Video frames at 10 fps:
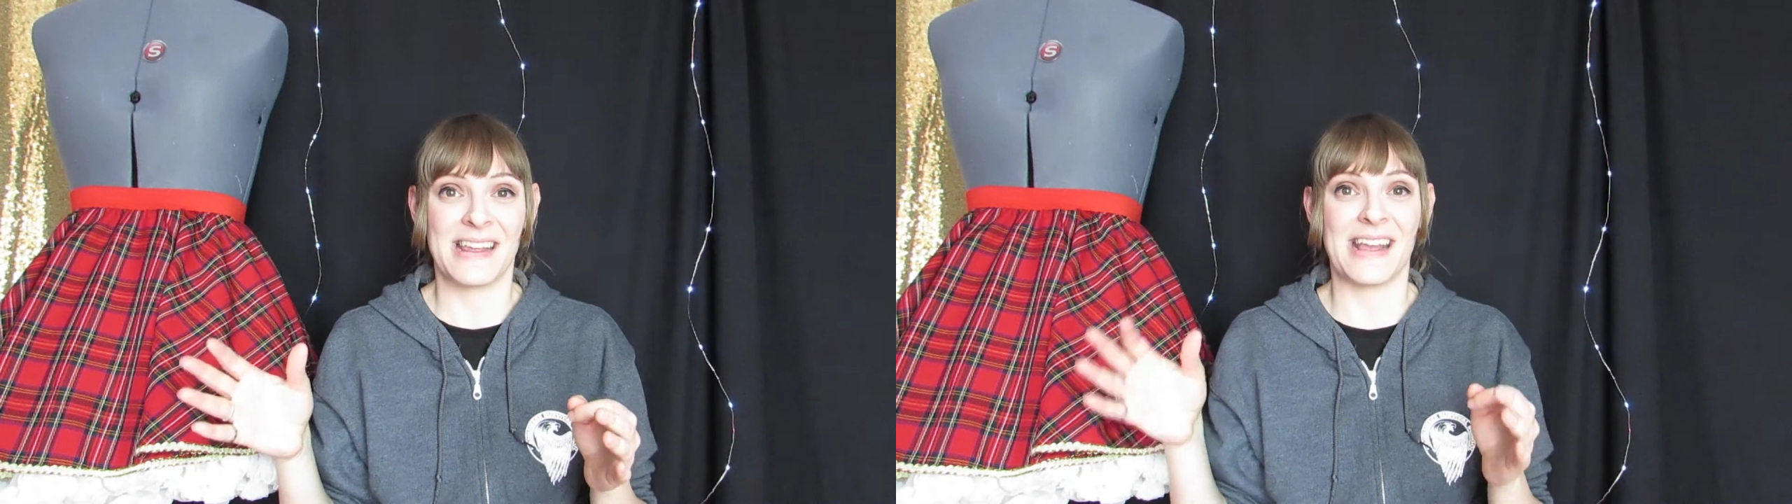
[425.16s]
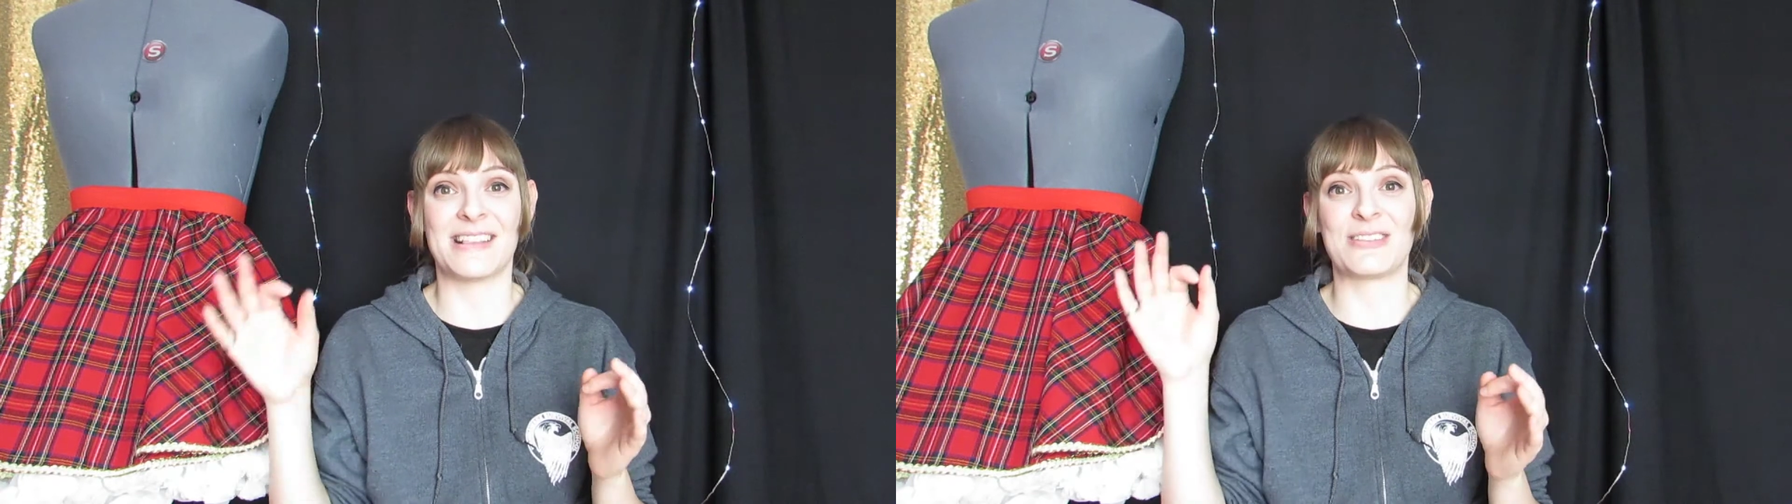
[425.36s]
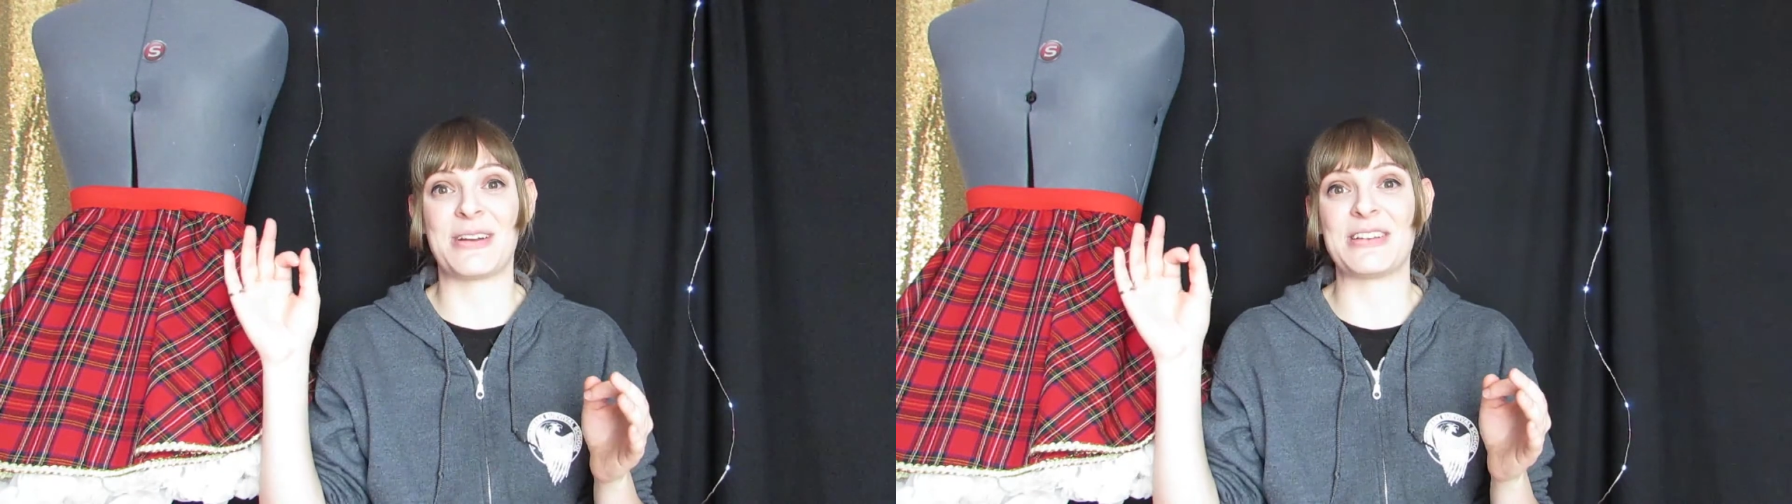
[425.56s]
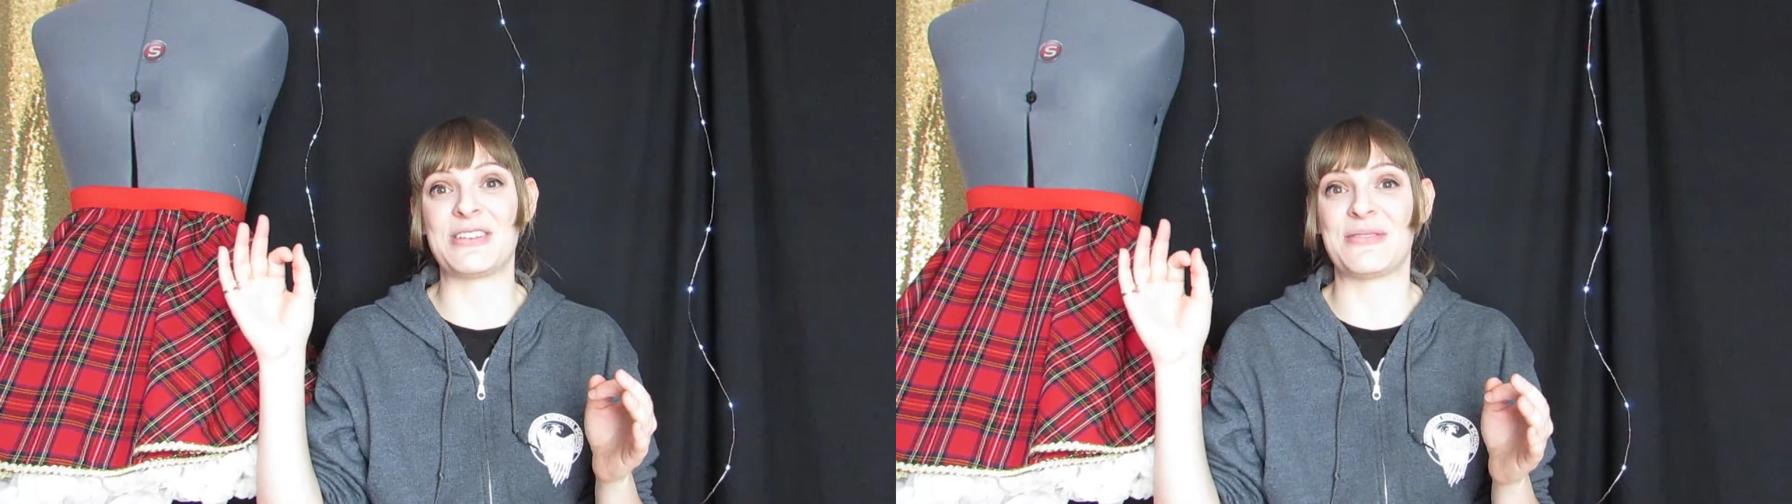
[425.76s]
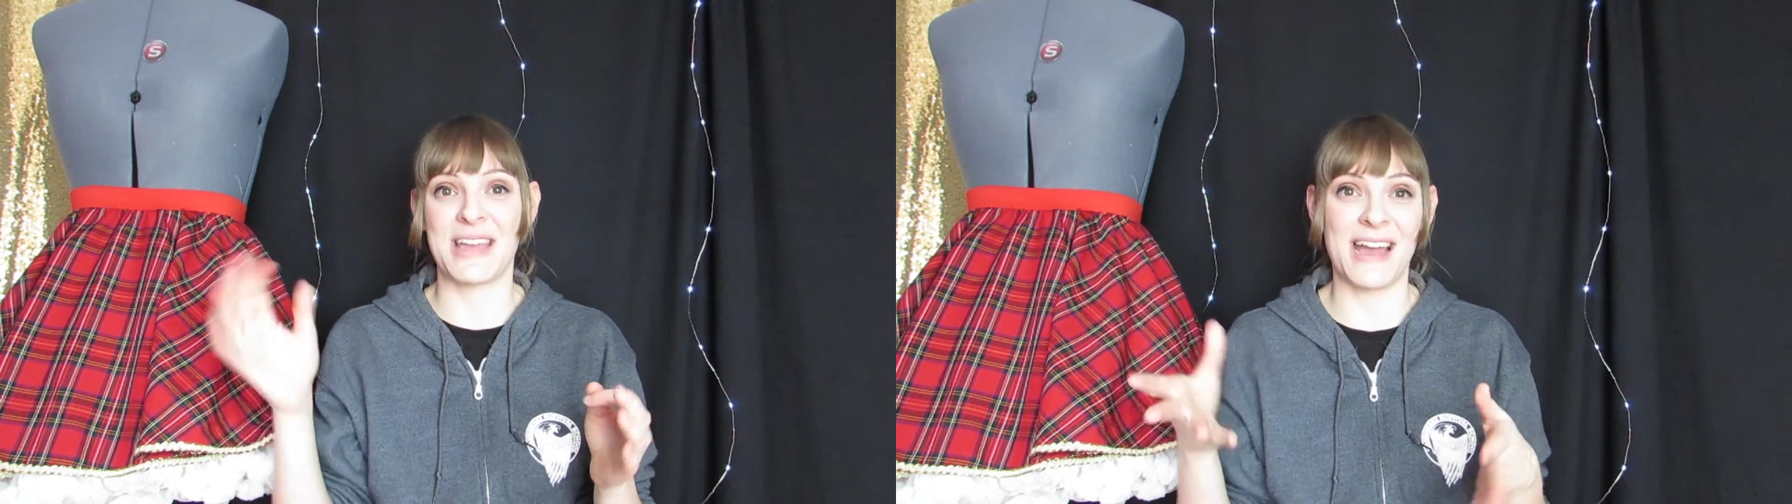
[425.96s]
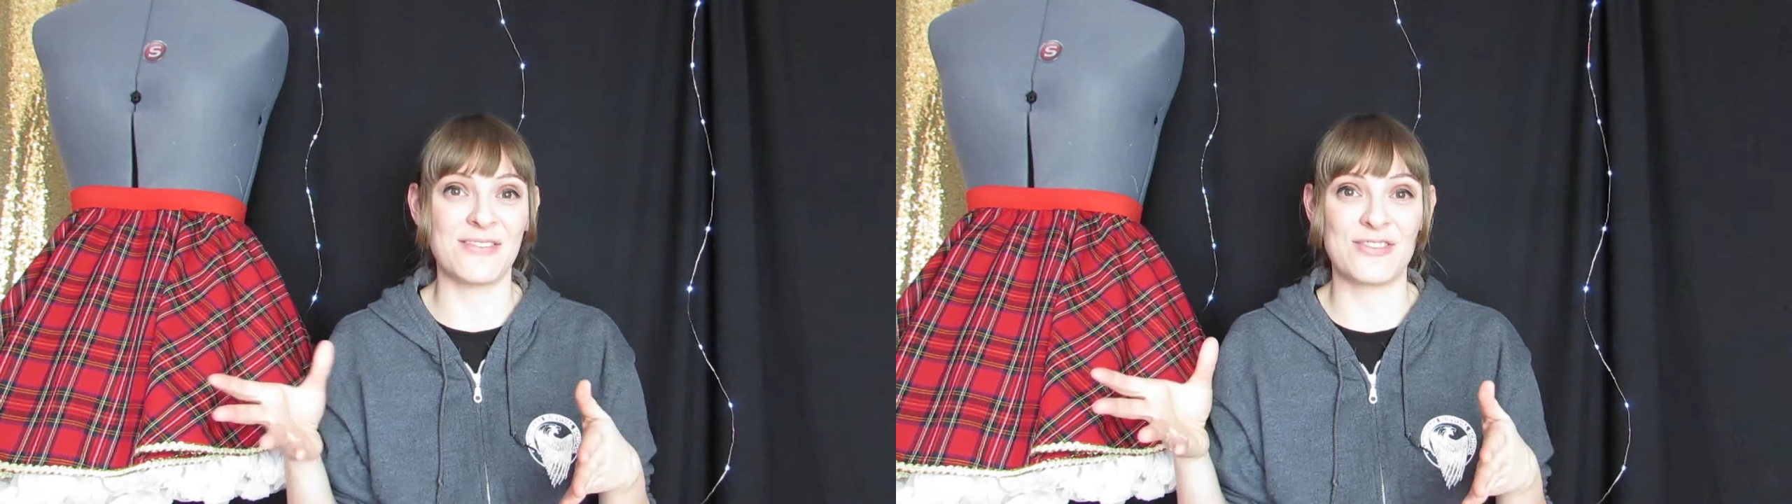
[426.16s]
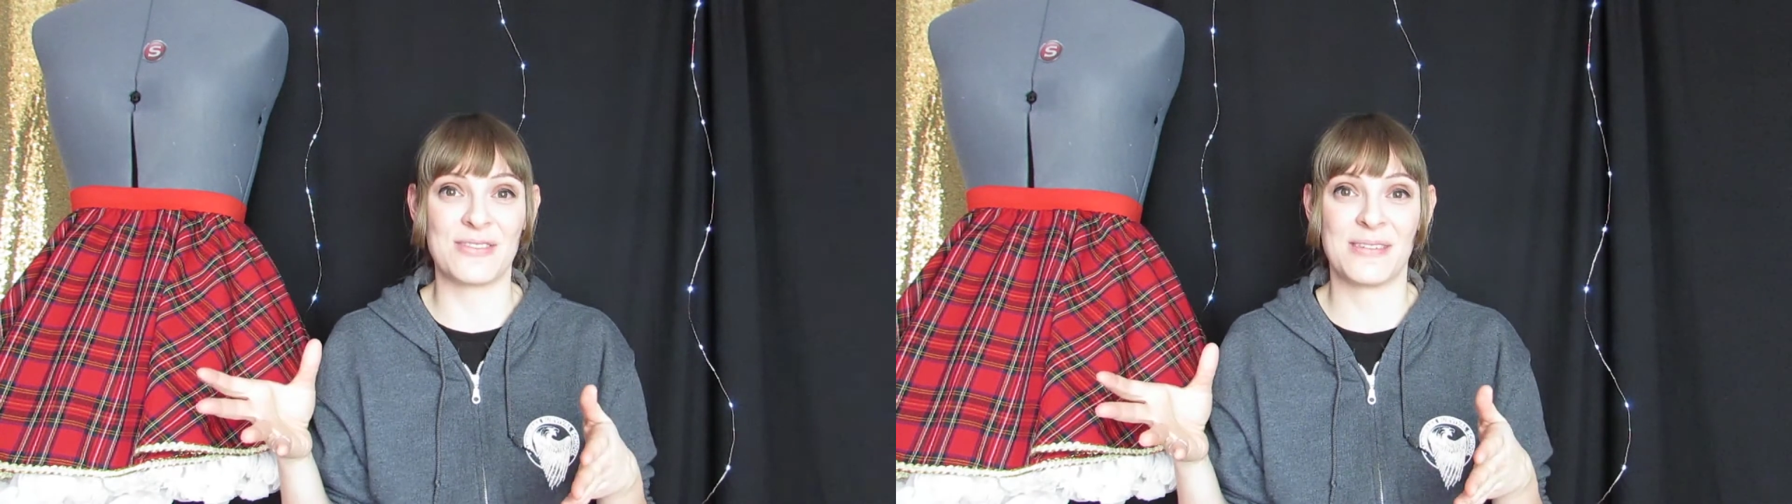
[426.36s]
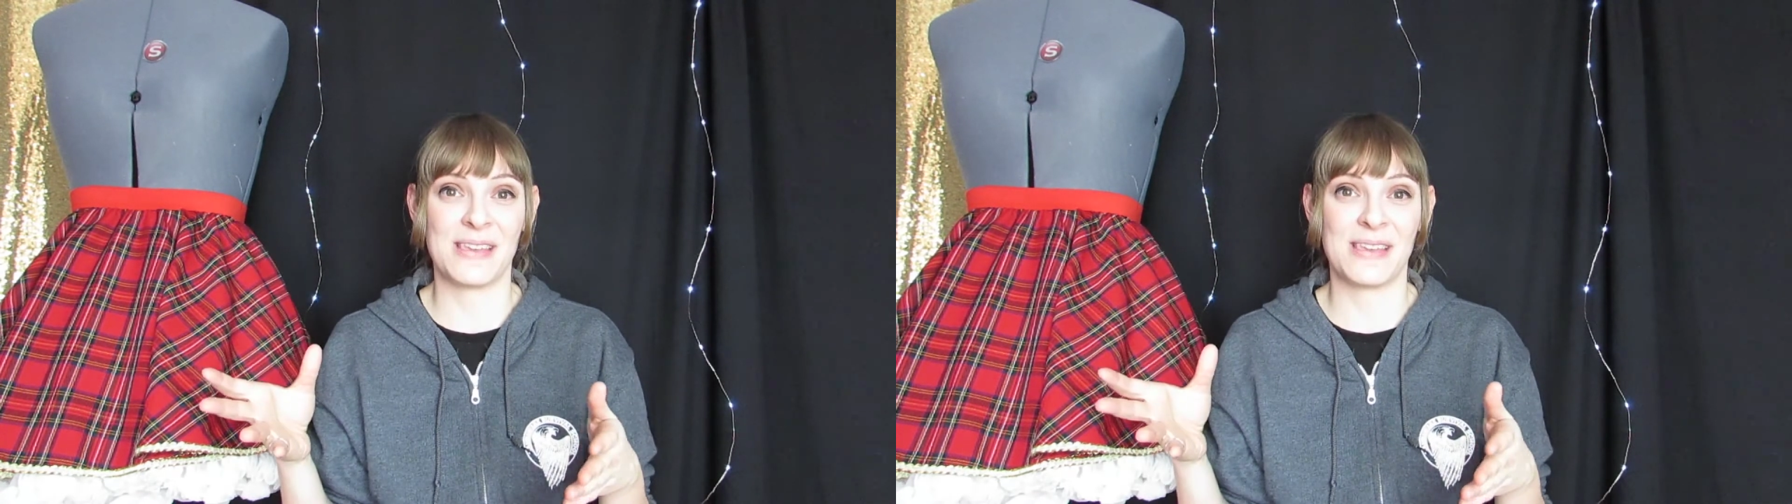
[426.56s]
it's going to catch